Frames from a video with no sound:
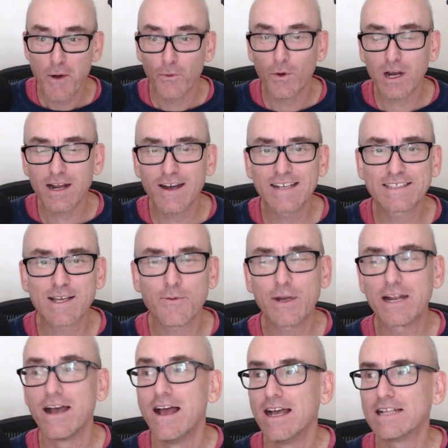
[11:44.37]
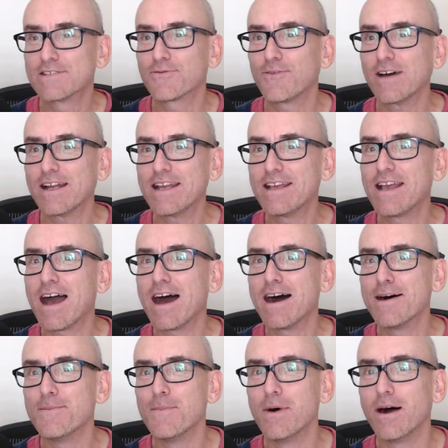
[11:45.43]
What do I say? Wonder. It's funny.
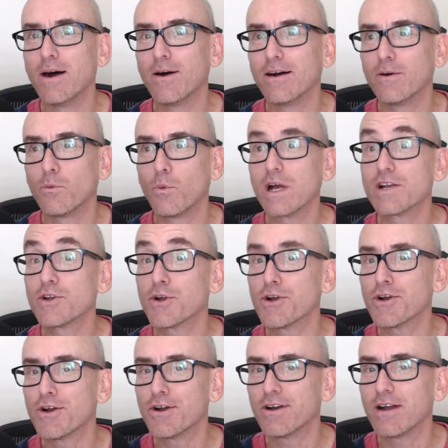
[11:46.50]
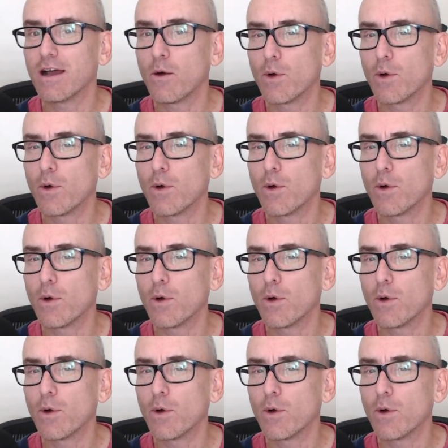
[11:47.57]
Wonder.